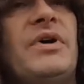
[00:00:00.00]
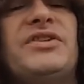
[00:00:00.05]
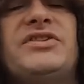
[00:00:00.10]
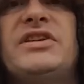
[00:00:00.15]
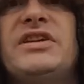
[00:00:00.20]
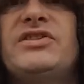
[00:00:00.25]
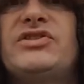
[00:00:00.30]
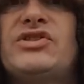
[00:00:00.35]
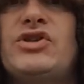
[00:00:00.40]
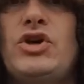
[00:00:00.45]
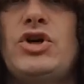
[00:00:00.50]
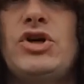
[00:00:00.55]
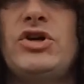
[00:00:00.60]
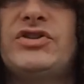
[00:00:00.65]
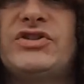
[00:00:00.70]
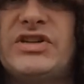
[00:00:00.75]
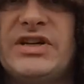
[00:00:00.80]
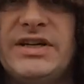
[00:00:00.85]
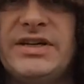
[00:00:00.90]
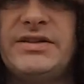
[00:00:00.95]

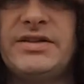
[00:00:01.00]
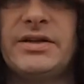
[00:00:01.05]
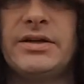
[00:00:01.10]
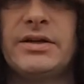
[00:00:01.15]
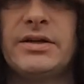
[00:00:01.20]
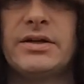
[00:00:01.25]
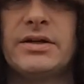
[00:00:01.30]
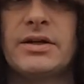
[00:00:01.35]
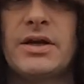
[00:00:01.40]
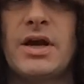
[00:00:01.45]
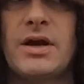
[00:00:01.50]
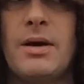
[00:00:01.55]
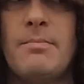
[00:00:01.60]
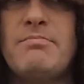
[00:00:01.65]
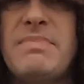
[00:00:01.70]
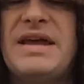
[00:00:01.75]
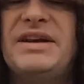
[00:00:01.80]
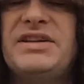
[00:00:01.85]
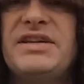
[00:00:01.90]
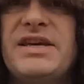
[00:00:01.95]
deserted
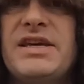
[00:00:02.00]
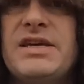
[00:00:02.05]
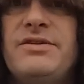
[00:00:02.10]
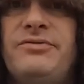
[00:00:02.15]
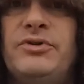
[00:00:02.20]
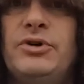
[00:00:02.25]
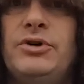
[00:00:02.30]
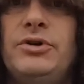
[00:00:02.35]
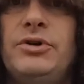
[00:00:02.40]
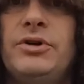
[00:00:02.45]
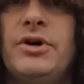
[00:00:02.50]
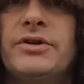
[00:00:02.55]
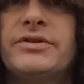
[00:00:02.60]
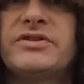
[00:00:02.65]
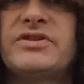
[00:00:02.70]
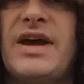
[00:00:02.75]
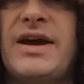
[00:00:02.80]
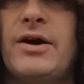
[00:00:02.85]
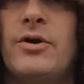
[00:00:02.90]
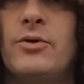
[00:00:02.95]
medieval
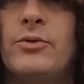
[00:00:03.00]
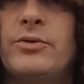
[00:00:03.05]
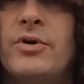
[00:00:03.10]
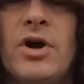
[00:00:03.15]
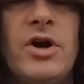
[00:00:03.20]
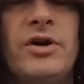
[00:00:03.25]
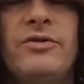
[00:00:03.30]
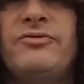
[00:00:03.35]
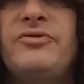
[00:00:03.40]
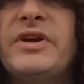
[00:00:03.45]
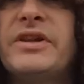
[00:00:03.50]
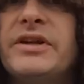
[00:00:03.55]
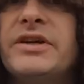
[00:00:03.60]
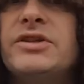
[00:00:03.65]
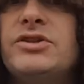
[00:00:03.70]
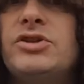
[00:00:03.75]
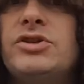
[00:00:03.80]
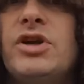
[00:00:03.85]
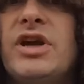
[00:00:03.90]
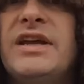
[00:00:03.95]

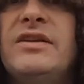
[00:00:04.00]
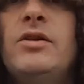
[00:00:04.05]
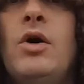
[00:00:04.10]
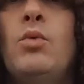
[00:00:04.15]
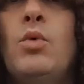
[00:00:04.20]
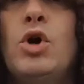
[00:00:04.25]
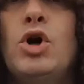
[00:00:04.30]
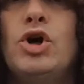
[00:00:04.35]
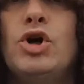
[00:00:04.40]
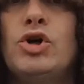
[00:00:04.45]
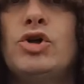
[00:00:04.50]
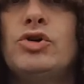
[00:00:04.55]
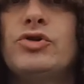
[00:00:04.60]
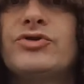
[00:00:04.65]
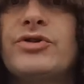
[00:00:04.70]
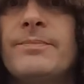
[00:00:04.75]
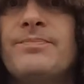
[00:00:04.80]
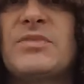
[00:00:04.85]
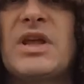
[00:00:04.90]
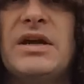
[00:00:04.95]
village in the
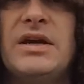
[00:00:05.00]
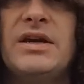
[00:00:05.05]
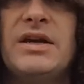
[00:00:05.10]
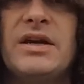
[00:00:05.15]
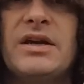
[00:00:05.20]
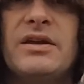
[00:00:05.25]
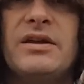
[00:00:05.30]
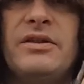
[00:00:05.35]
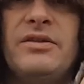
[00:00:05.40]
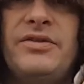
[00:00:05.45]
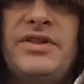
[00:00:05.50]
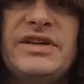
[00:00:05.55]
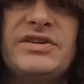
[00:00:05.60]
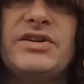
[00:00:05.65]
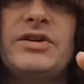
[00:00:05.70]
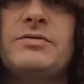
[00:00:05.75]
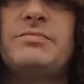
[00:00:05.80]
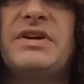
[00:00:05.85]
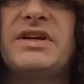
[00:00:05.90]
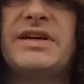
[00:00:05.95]
world. This
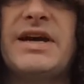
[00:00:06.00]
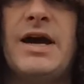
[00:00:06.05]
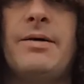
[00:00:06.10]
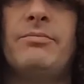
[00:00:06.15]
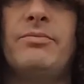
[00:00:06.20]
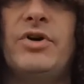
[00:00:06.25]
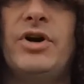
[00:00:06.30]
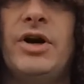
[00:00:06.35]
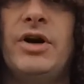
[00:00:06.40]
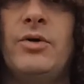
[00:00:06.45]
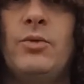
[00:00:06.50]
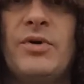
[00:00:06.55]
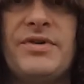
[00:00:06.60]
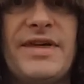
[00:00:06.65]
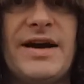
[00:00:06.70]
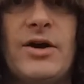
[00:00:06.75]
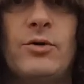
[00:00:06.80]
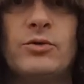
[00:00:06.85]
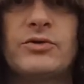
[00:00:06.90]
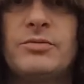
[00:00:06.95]
is my camera
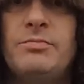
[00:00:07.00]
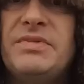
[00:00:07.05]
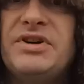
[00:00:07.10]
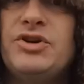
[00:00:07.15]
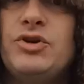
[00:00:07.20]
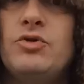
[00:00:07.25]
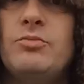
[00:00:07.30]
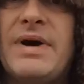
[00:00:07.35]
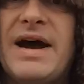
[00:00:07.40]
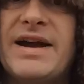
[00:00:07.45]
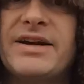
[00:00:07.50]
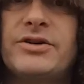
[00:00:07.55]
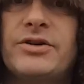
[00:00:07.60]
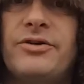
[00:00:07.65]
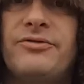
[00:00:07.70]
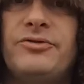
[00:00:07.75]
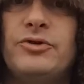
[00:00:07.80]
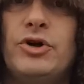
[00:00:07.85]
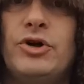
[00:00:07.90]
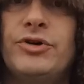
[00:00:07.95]
without my new
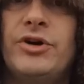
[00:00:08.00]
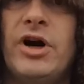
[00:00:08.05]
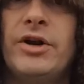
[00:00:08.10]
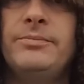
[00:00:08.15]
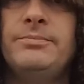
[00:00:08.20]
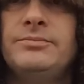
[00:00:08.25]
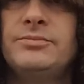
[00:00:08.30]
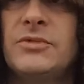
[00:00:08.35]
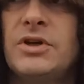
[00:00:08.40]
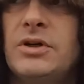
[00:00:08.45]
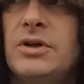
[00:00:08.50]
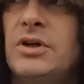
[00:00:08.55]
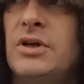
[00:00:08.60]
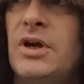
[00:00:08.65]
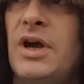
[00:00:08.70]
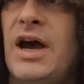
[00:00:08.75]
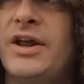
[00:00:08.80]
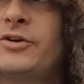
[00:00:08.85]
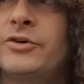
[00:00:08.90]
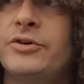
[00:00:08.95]
microphone on.
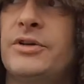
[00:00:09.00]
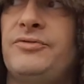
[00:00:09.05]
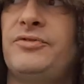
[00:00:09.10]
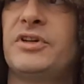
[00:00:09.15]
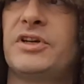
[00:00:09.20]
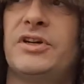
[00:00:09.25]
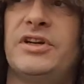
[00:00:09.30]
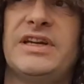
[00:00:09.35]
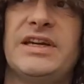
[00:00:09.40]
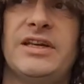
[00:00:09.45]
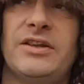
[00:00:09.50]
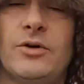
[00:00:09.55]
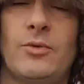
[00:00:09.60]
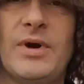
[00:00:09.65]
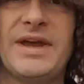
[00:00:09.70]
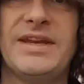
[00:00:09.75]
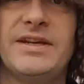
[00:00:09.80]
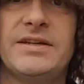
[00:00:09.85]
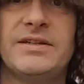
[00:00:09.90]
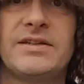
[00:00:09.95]
I don't know if you can hear the
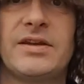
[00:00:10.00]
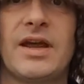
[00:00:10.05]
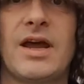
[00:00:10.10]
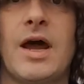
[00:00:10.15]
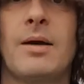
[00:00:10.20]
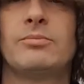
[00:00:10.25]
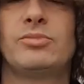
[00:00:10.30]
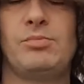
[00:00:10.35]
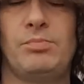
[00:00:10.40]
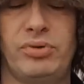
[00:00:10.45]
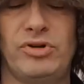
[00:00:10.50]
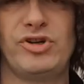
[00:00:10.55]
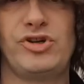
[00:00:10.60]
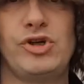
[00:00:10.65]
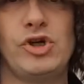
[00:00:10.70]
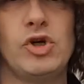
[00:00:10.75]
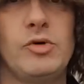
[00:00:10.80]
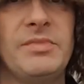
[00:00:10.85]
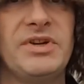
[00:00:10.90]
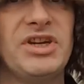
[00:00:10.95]
wind. I'm
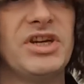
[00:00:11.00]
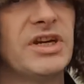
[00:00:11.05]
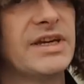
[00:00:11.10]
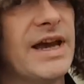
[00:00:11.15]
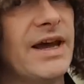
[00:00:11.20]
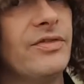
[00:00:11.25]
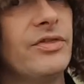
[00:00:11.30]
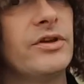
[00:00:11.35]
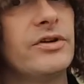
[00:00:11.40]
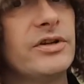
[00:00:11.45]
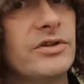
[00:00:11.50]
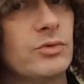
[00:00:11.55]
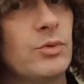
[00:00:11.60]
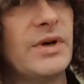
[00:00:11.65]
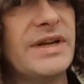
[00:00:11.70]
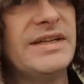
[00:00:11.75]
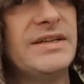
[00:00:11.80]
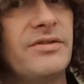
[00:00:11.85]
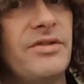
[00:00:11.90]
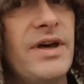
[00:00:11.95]
presuming you can, there is
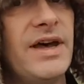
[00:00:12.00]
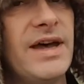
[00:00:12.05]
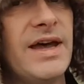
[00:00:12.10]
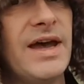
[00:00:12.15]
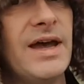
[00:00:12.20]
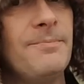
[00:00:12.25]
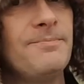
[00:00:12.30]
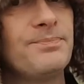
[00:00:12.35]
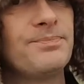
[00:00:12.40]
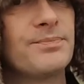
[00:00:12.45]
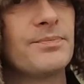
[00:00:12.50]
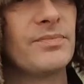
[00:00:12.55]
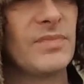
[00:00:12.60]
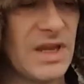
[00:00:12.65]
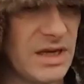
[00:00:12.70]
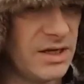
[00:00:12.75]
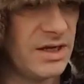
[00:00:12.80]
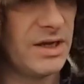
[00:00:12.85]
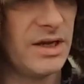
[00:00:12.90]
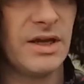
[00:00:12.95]
wind there.
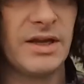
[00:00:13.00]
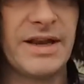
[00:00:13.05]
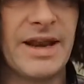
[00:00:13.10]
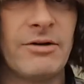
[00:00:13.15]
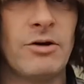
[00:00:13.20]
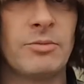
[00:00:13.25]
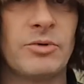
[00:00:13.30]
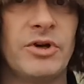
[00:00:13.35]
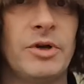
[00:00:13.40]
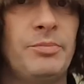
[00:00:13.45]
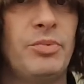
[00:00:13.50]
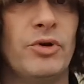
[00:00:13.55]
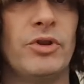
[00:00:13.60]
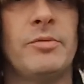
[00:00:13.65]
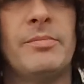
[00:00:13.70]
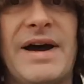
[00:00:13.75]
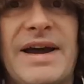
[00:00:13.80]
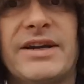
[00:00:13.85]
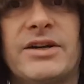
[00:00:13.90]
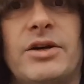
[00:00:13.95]
Now I'm going to put the
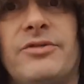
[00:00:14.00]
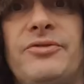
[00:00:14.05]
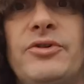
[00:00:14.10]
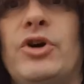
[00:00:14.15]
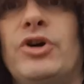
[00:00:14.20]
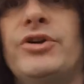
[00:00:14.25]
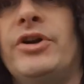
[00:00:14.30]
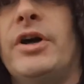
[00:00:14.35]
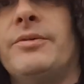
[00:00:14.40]
microphone